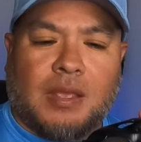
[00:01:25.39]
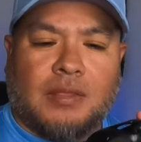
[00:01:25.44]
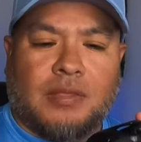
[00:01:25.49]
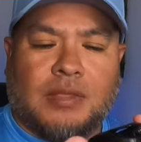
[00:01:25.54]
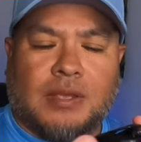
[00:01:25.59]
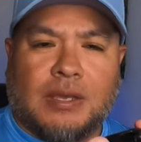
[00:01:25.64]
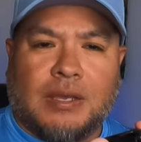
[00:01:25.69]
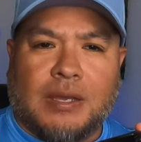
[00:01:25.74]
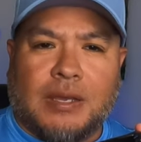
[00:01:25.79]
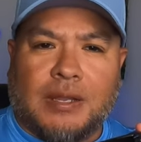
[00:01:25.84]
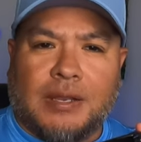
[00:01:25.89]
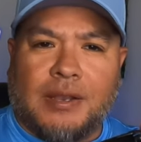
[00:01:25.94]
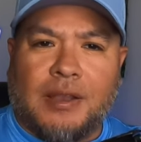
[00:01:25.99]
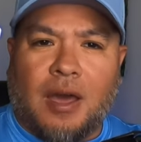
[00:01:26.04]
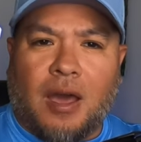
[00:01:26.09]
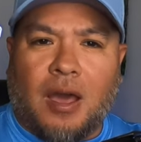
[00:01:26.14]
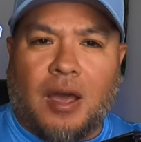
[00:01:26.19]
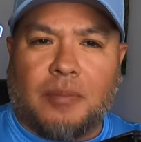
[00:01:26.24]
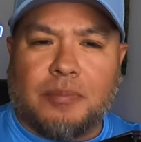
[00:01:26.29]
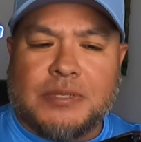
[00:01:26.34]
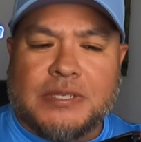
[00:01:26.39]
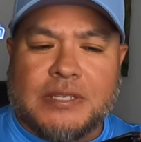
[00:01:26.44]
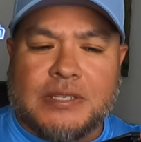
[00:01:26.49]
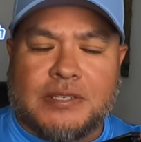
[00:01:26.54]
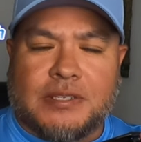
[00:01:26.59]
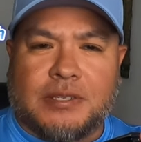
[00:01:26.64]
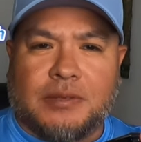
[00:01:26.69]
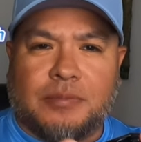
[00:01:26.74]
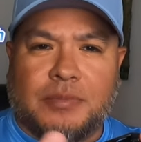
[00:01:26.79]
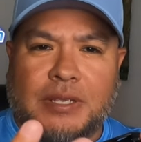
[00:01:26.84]
The knob
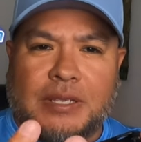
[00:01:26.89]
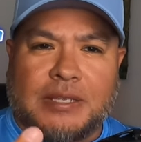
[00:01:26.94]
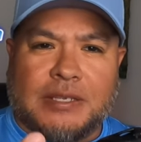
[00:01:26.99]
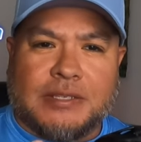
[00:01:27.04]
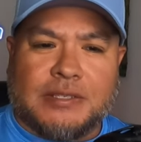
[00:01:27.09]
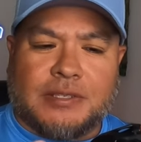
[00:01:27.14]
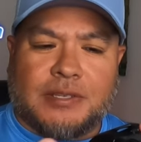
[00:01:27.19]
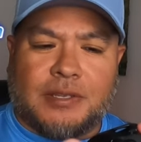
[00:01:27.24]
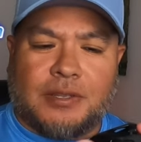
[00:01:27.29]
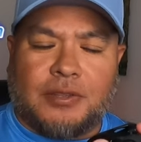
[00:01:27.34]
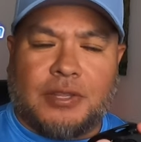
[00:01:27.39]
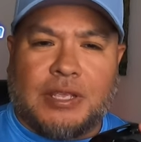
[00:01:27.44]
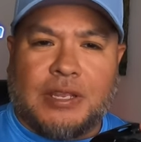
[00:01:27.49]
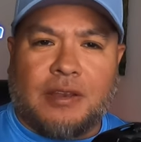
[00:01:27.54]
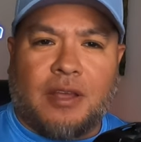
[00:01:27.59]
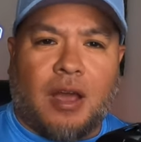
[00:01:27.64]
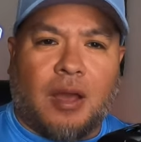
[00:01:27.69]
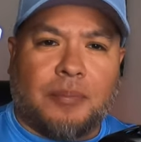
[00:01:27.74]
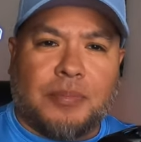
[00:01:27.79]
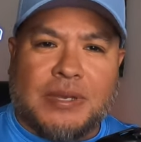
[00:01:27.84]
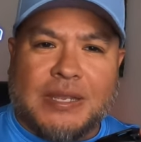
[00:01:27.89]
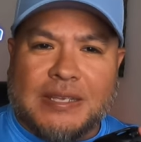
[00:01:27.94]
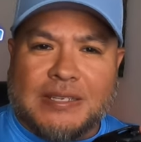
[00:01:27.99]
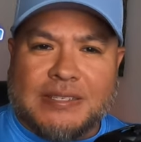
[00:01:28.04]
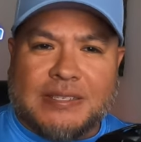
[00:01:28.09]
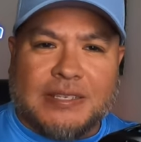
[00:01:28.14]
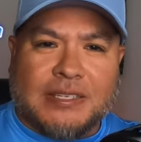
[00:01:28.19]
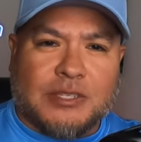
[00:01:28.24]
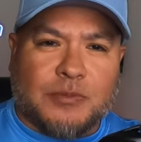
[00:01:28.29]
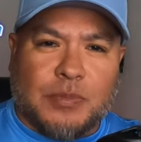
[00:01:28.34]
system is the knob
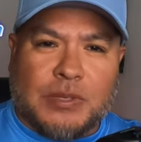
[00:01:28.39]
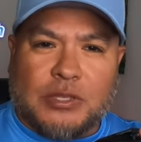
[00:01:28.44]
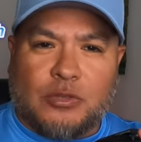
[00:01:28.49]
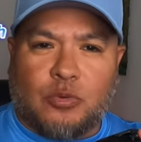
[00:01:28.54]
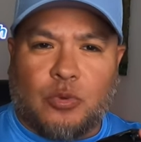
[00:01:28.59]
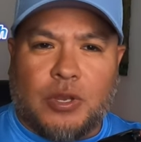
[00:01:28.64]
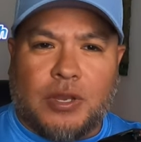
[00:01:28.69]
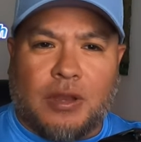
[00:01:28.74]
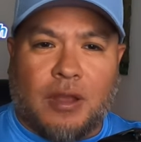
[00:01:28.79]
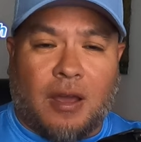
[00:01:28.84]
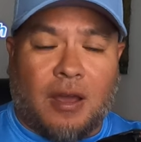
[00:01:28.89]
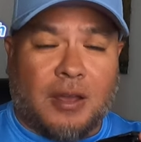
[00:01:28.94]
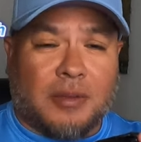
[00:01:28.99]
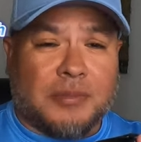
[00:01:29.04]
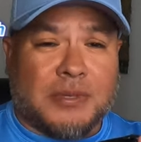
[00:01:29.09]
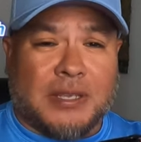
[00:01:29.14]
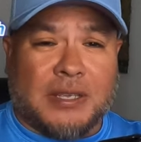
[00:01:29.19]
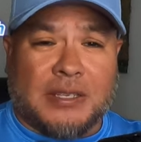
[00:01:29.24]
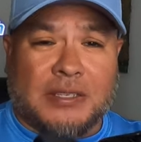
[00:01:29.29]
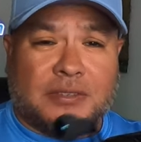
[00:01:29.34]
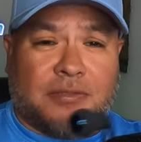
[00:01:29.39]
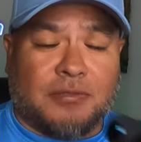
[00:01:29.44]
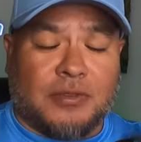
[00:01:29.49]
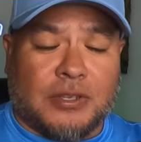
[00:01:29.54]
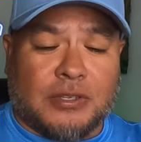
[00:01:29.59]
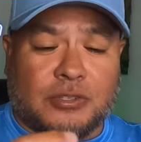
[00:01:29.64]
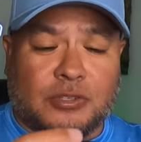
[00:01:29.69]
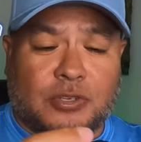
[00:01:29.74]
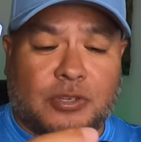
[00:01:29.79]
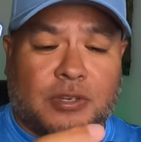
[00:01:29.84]
distance between knobs is
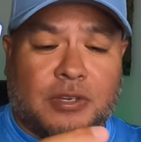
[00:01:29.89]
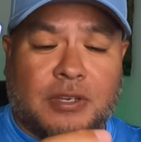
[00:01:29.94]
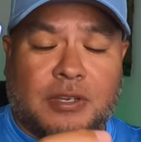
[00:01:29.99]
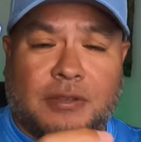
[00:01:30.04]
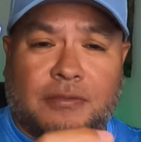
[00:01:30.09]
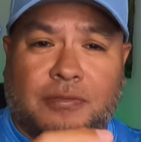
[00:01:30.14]
is good.